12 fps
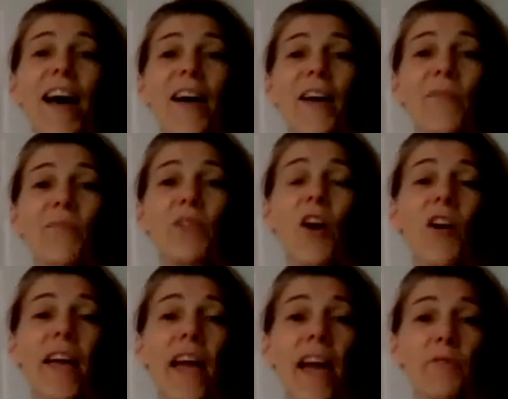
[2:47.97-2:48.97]

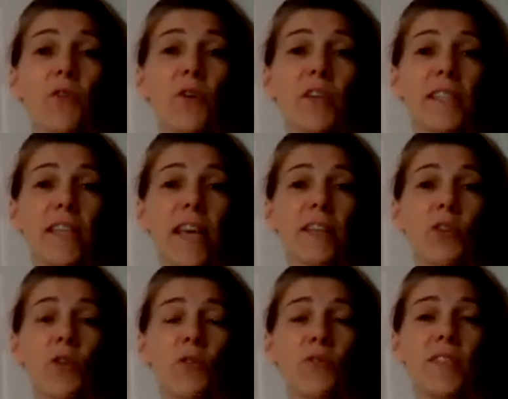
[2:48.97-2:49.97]
I have got a set
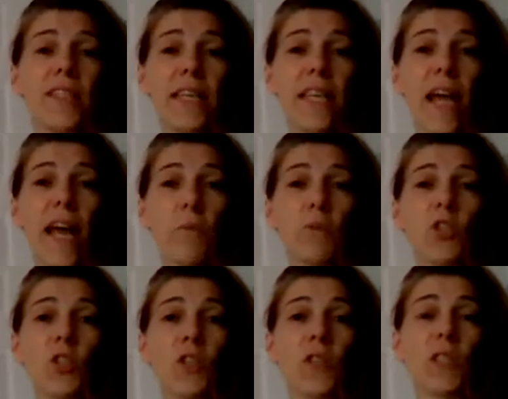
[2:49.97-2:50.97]
of silly
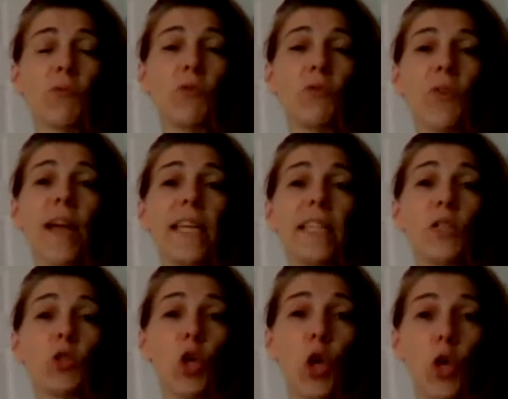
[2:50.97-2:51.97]
captions for
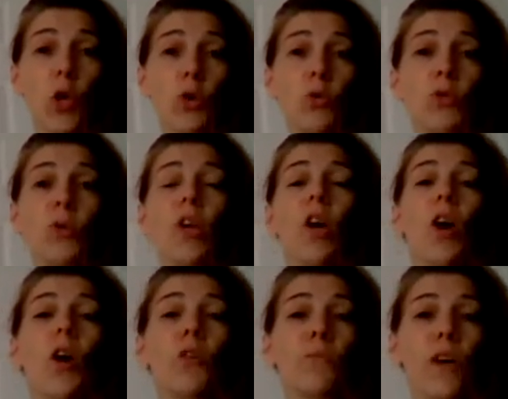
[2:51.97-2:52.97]
phase 2
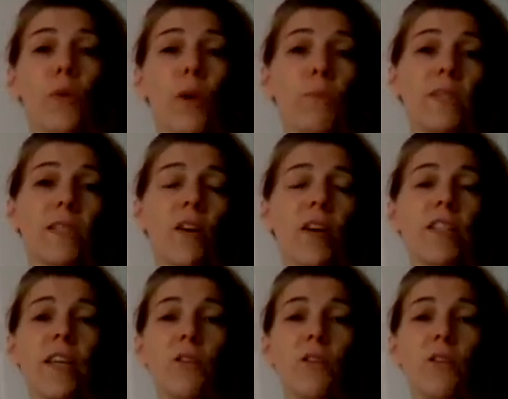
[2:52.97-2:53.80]
on my website,